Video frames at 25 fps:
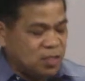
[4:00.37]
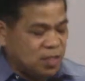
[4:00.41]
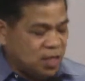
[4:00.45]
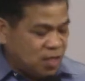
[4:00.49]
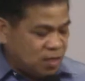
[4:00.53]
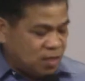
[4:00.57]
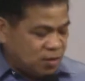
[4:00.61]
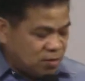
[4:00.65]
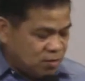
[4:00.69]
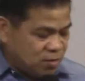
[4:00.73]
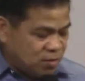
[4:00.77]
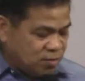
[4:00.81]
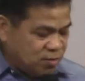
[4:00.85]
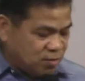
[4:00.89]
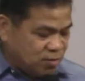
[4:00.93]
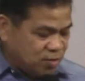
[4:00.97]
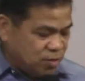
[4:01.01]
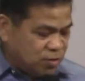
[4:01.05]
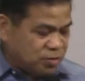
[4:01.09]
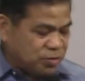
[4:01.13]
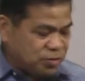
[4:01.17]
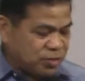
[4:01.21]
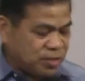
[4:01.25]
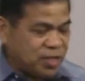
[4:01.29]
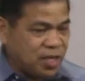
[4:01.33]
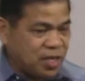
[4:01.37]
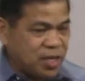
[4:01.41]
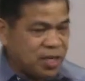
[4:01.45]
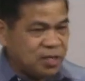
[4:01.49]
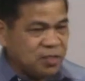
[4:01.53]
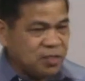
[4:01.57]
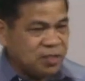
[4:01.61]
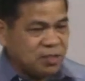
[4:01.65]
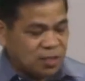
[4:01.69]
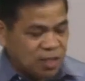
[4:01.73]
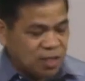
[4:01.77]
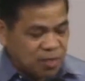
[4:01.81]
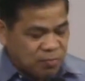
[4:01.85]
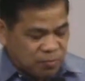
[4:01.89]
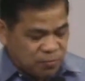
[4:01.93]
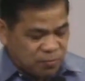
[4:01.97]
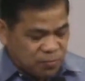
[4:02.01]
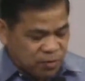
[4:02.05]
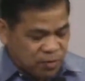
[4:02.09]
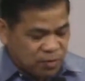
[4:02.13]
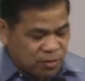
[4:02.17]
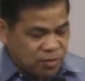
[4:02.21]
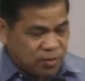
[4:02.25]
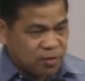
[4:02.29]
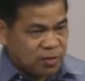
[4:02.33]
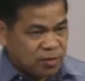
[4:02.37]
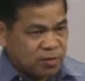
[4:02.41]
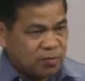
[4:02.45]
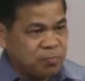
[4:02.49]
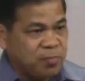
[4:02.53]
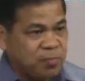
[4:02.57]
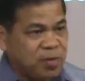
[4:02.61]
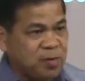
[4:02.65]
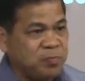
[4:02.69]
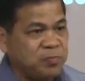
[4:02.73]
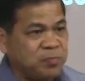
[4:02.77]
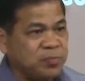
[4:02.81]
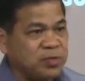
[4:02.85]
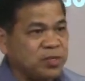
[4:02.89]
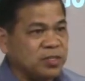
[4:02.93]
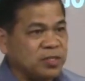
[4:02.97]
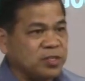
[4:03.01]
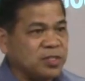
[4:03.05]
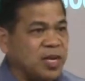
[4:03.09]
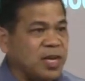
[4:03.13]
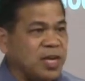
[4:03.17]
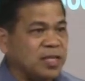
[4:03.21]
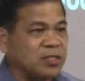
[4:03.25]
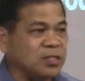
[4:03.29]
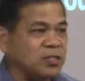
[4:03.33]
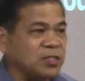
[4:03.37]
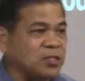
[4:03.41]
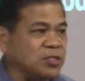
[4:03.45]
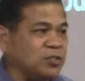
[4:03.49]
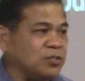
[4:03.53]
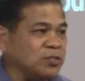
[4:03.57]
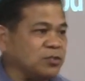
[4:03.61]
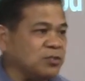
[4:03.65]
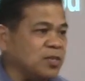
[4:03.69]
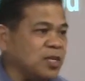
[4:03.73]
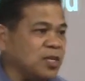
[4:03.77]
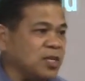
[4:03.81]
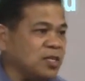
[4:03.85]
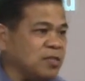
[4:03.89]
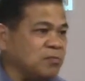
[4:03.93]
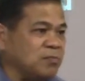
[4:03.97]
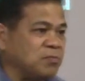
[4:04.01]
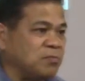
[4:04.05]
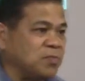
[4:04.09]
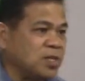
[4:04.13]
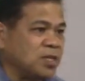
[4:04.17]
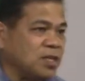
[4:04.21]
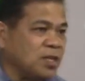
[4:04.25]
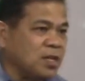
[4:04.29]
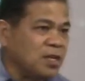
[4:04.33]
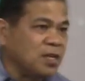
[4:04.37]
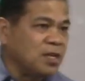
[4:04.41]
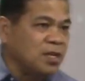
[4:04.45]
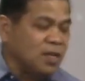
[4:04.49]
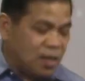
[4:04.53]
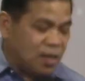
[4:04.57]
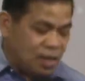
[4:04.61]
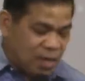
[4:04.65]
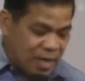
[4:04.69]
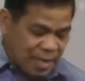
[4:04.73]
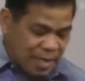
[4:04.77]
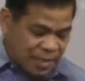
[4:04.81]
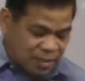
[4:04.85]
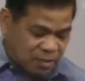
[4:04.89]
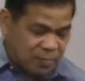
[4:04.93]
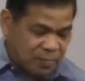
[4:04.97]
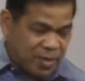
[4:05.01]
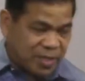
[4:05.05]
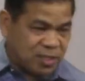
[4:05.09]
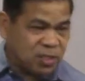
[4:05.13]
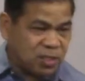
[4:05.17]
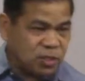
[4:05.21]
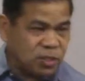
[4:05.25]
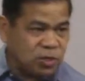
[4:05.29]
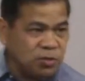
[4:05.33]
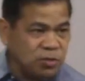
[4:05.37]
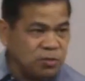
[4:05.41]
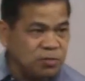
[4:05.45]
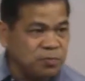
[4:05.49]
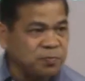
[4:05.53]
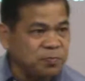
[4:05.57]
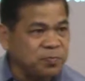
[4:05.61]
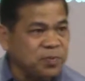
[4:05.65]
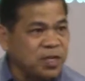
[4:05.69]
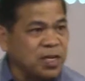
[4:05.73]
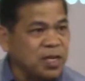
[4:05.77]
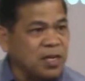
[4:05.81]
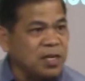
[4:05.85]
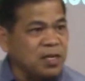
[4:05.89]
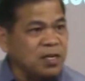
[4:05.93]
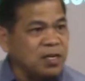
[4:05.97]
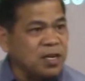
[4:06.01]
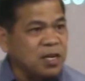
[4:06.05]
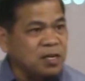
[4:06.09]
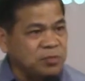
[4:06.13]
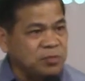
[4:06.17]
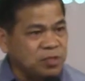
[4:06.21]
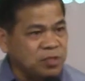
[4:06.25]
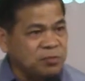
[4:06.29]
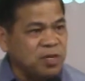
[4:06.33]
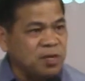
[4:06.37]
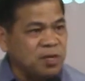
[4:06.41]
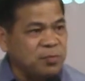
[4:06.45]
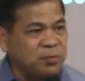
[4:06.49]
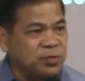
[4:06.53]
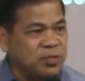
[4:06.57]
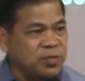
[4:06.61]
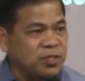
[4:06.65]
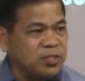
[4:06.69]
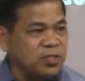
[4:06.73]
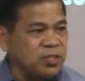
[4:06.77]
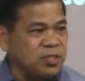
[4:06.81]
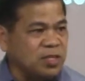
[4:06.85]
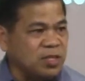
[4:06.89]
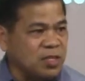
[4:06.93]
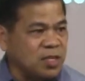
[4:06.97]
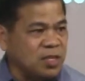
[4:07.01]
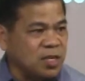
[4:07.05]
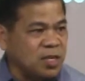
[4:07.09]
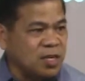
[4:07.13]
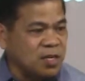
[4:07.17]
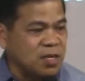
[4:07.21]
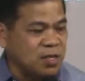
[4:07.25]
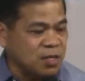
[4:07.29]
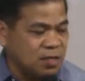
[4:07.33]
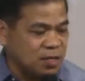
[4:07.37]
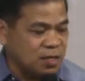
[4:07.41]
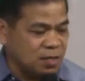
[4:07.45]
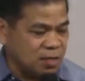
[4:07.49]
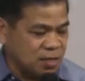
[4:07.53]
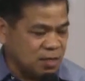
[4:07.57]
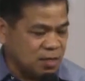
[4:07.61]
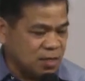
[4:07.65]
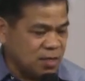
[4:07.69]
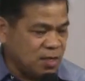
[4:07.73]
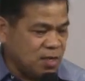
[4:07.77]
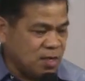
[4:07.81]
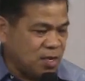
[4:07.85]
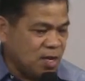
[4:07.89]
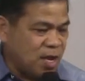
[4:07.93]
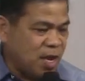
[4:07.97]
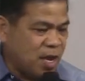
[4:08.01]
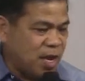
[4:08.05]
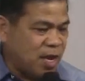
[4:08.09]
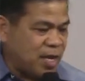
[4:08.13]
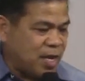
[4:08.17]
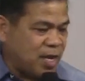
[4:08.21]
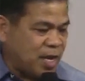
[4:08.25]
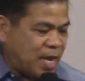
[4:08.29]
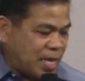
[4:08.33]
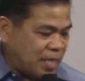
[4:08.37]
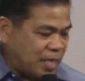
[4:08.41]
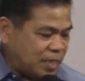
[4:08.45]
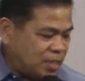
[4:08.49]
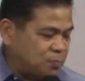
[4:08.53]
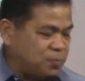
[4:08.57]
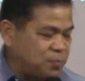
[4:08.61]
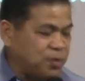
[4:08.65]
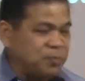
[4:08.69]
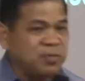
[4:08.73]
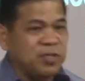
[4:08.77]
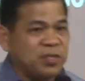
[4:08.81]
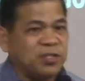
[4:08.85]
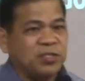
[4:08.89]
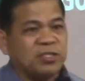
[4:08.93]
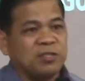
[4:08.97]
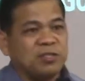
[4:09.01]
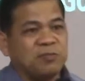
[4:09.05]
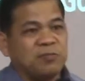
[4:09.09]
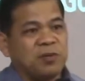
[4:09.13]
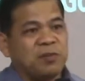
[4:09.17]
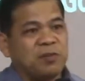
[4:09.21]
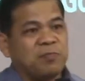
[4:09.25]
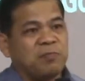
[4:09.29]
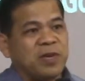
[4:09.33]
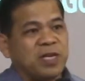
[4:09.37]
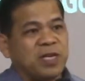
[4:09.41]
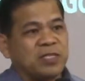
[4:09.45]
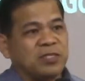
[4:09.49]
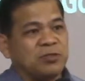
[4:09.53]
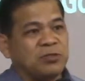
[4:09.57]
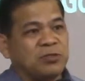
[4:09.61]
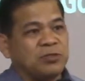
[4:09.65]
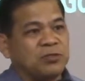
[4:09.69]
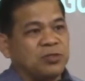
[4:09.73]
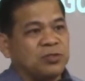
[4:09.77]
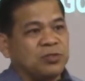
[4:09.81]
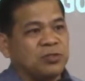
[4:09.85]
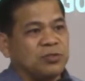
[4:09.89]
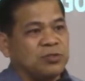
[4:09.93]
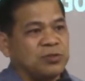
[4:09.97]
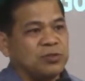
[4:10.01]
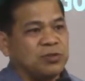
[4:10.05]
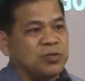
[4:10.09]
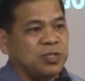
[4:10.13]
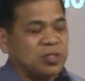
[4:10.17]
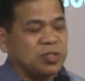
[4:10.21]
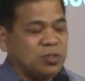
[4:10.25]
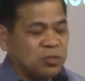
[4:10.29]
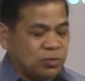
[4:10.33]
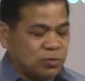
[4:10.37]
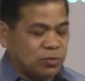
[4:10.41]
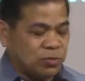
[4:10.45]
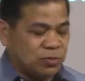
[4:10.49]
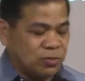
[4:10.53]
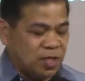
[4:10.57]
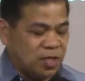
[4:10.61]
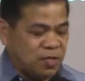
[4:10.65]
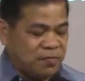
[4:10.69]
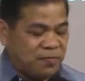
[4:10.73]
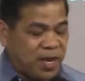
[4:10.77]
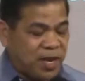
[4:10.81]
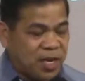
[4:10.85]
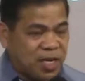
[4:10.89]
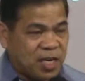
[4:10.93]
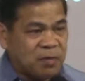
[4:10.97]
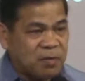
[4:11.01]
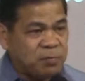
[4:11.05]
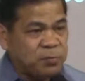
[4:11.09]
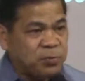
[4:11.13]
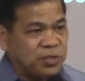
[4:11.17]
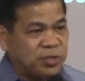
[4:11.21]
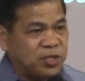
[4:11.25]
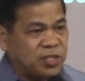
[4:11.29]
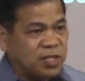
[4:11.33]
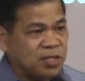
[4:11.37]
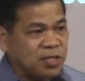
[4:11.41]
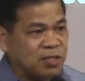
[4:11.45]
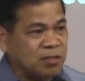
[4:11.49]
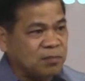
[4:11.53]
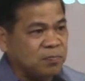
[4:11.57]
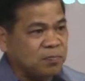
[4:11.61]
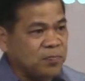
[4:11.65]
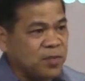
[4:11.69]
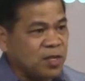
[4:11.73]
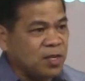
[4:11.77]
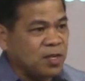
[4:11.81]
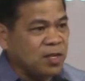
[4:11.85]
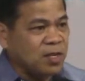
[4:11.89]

TNO. You sent some of your members as a student last two. And after my preaching, I asked permission from Pastor Jules to, if I can present